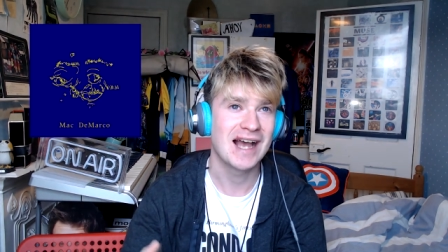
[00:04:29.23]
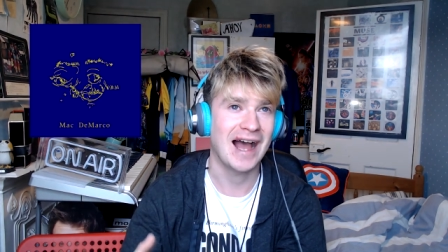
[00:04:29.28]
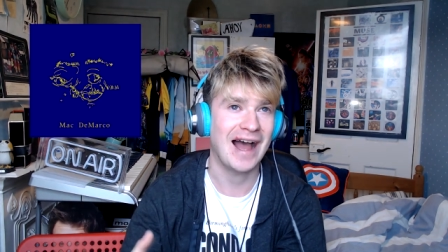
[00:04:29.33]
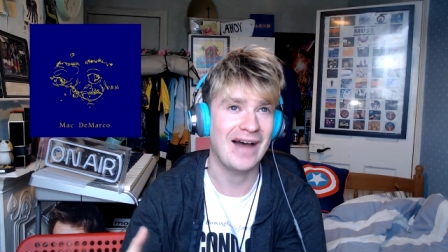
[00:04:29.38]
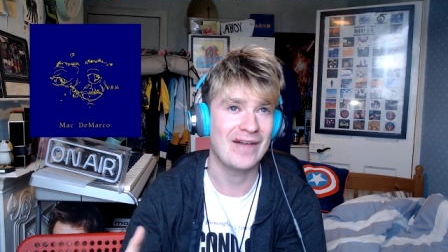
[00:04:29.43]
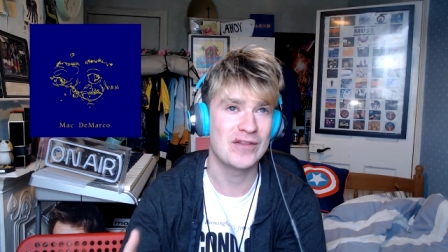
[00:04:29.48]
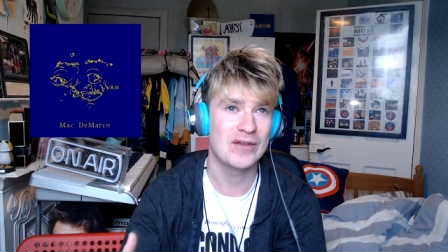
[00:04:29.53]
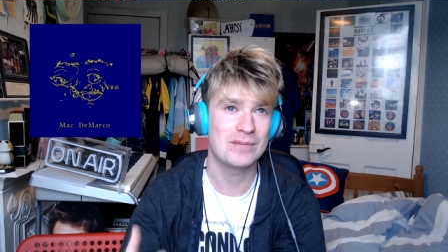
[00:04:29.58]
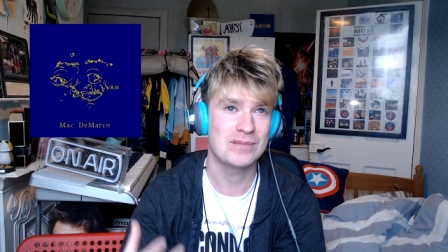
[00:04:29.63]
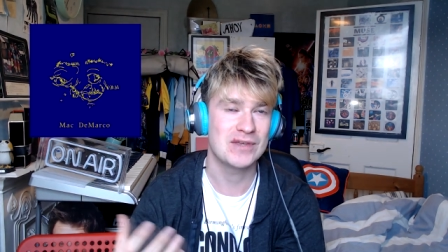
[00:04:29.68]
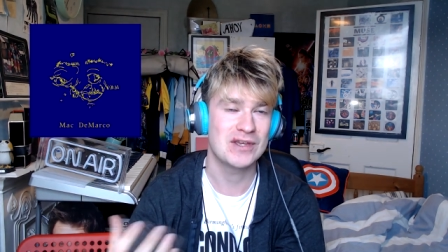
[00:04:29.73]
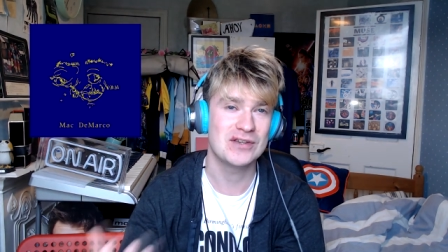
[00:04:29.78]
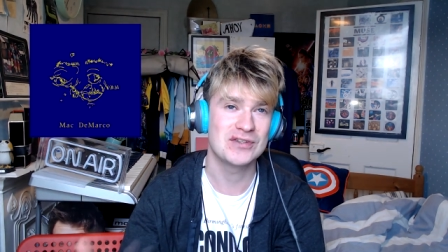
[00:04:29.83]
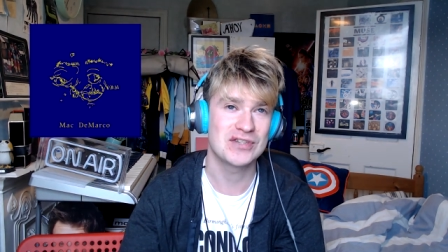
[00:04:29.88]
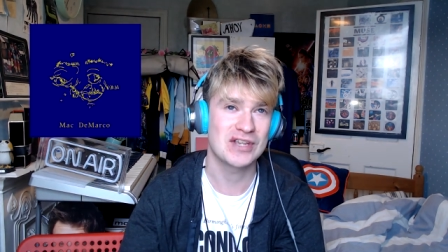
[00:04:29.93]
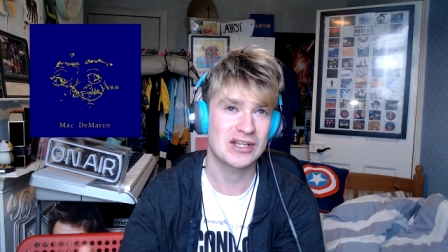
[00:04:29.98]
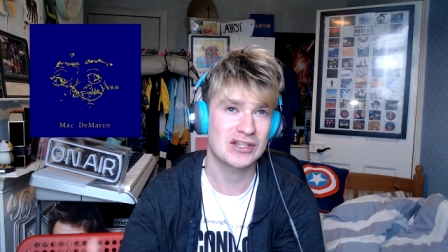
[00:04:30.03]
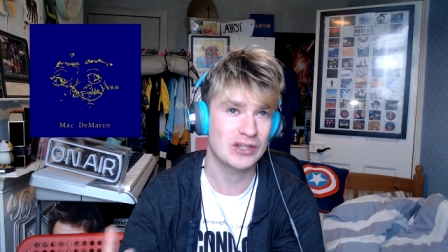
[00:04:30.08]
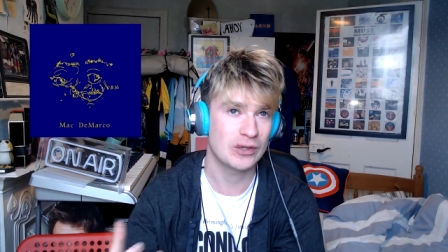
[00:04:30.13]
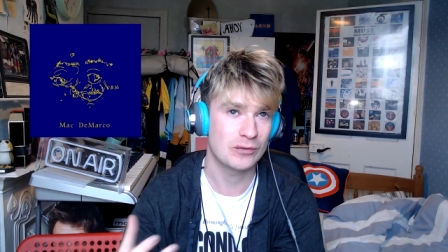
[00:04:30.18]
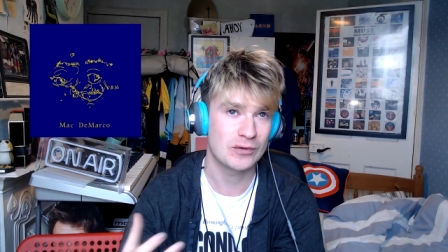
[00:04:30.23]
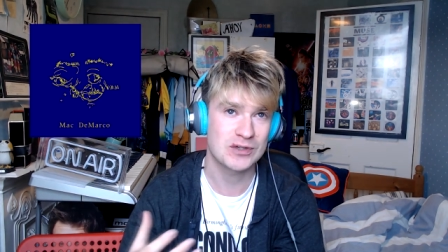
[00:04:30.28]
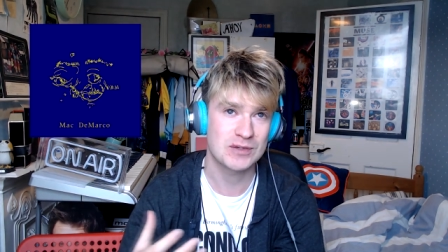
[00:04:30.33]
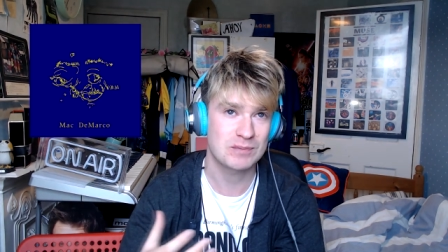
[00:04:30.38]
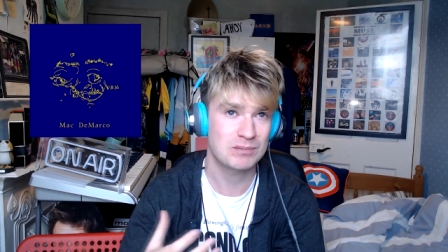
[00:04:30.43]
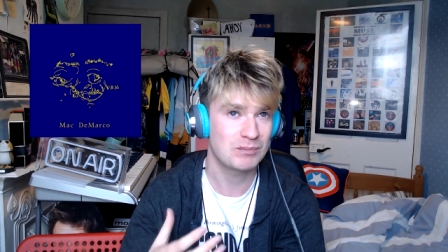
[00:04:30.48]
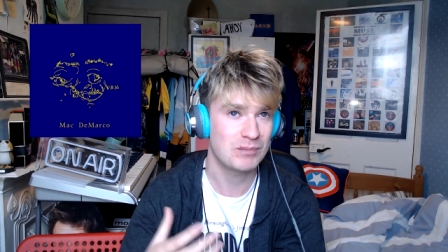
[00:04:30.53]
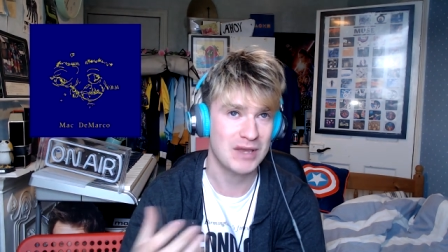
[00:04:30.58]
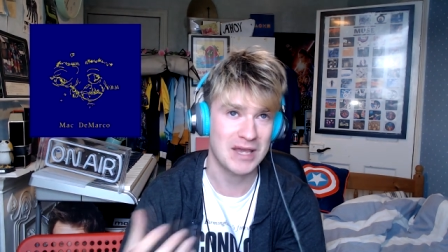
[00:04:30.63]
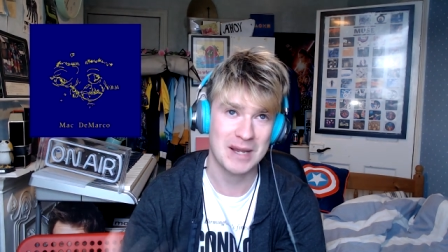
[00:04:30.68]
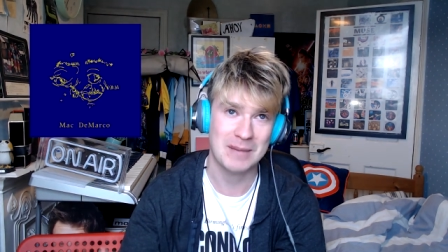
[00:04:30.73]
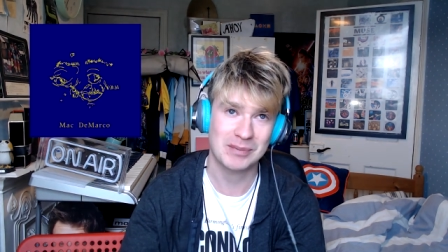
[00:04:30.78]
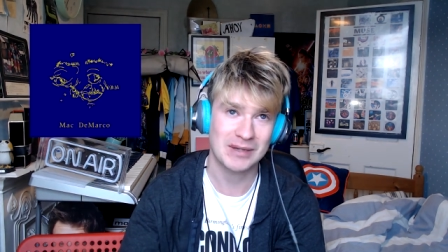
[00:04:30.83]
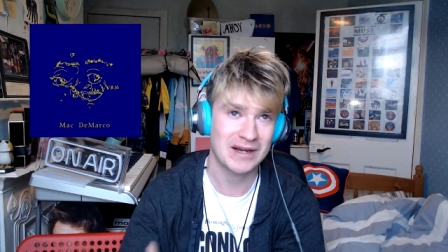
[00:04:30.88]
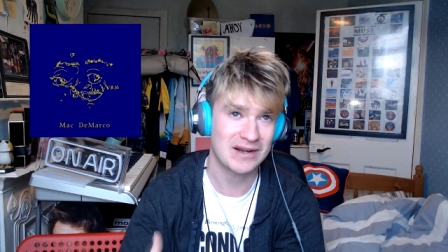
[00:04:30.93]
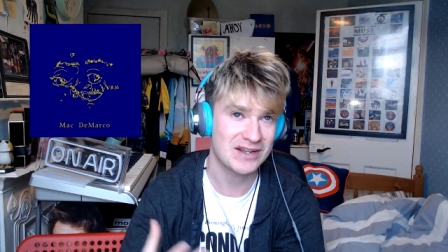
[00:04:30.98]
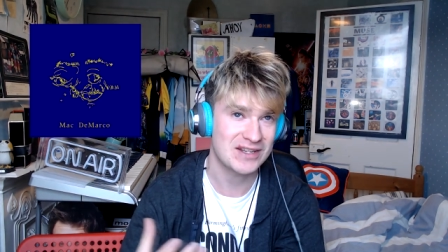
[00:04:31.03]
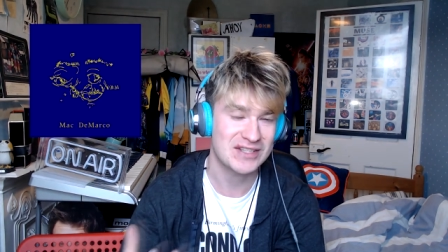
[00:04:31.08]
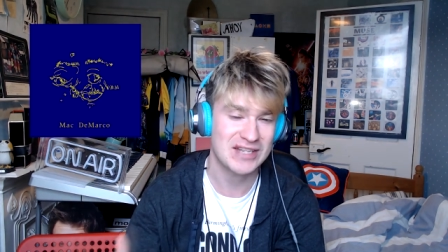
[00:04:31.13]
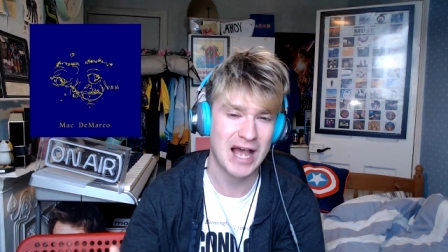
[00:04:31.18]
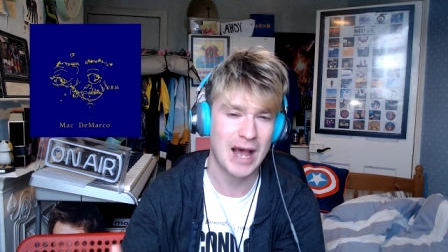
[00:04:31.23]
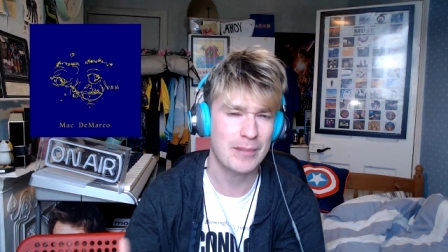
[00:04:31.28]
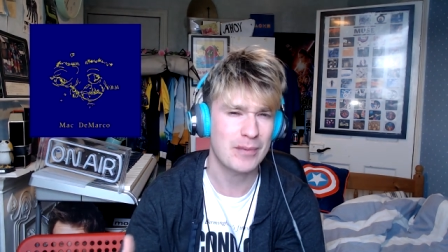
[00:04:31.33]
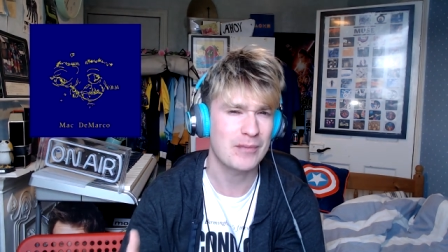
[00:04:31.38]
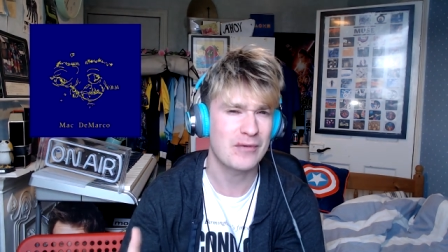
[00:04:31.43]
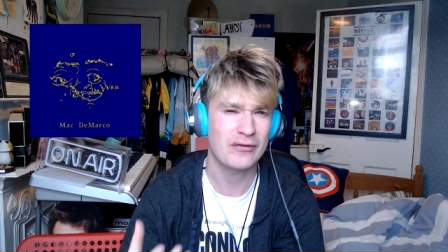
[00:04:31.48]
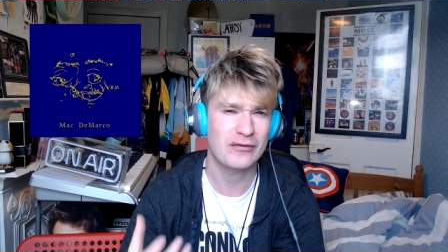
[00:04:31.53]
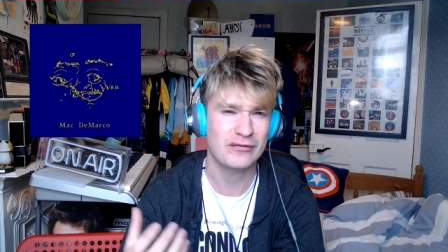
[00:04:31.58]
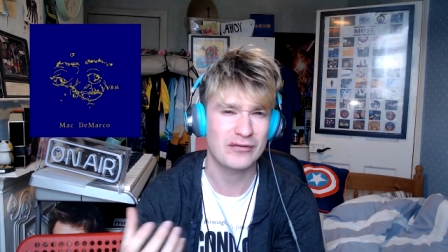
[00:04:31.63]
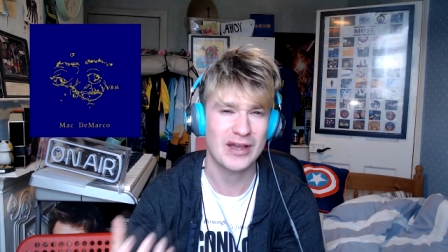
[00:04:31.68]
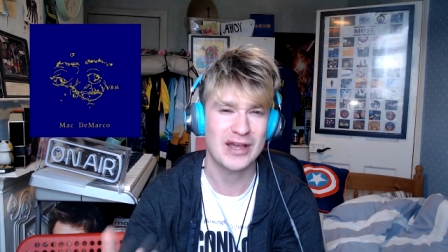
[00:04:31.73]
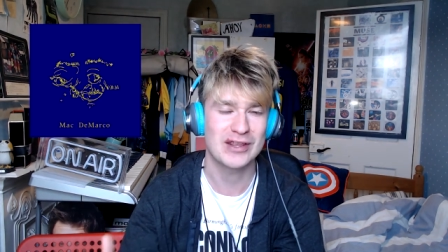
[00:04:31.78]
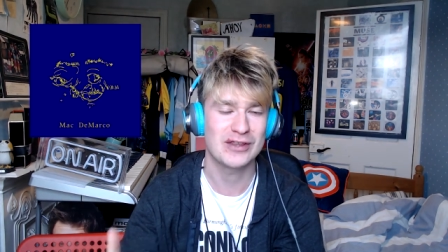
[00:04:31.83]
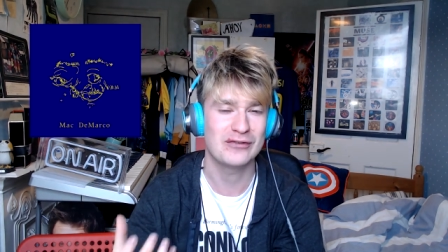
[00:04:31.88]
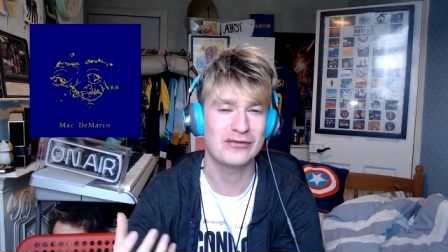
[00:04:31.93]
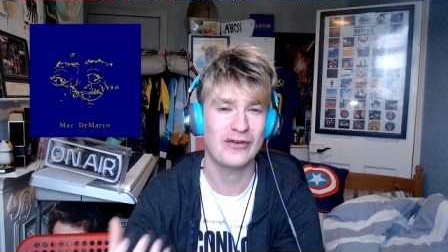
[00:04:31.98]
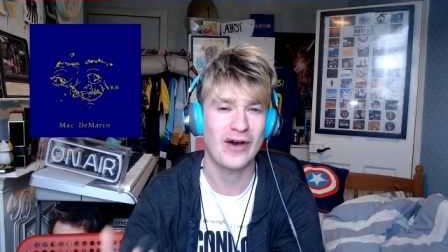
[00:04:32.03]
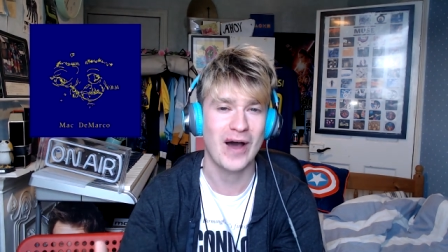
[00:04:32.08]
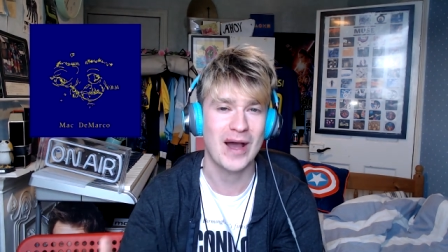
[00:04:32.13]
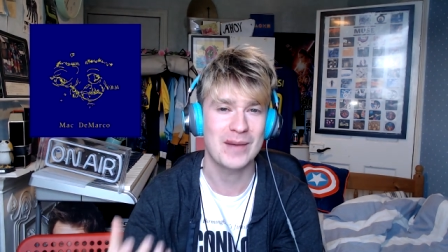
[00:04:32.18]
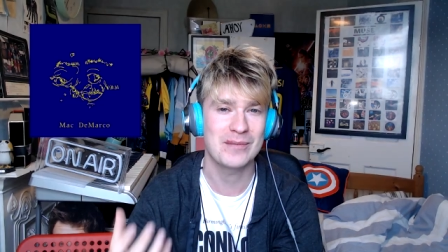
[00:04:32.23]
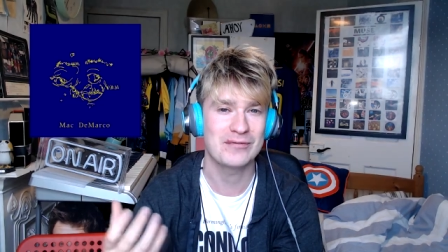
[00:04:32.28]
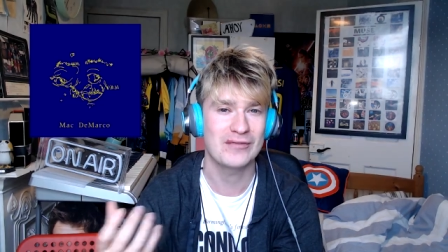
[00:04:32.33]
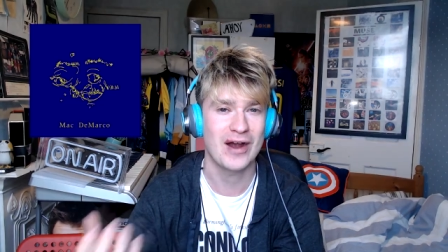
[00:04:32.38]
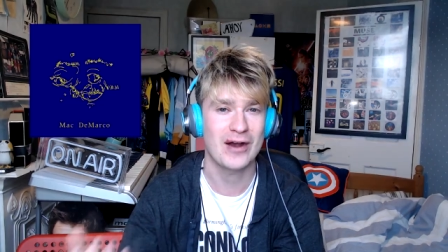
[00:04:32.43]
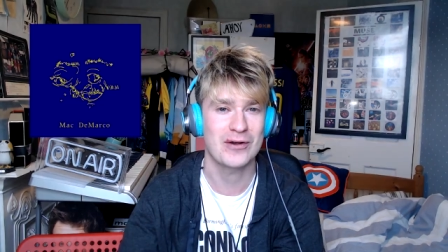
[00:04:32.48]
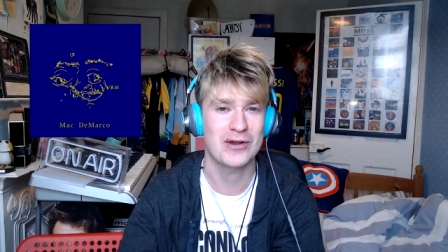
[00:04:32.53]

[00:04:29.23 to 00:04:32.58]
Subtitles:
And the music that was being played in this album fit the vibe very